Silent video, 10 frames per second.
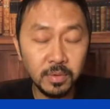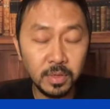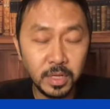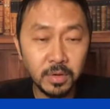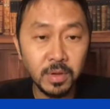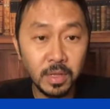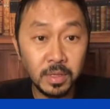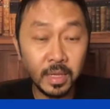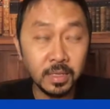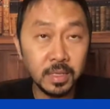
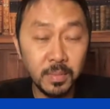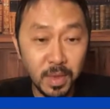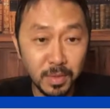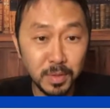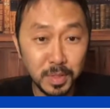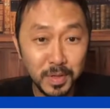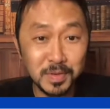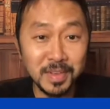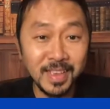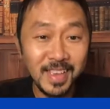
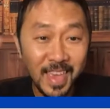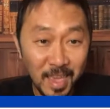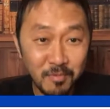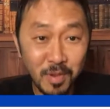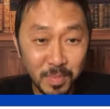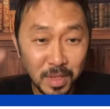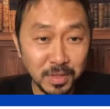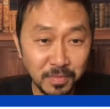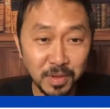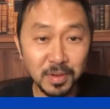dexamethasone, and
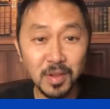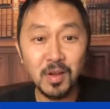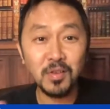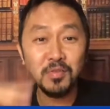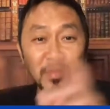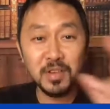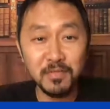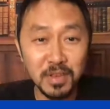remdesivir, all three of